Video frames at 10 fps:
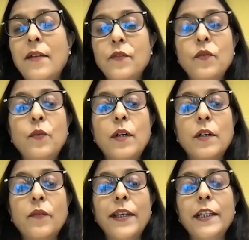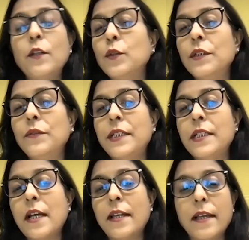to work very closely with
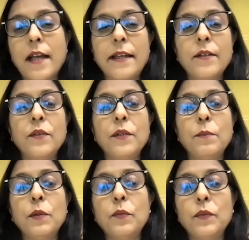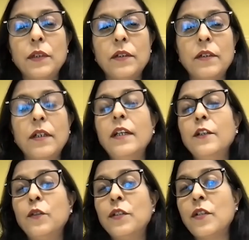TRAI to
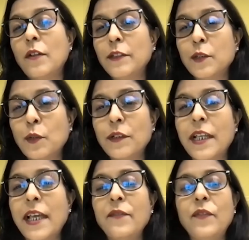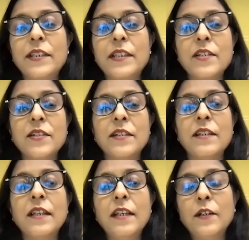resolve this whole tariff
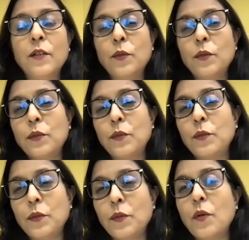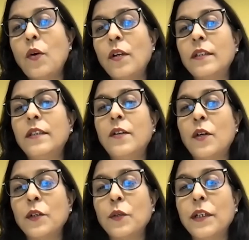fixation, to all other
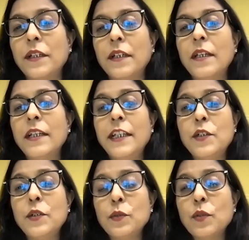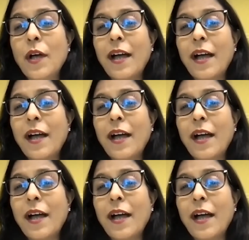ongoing issues. So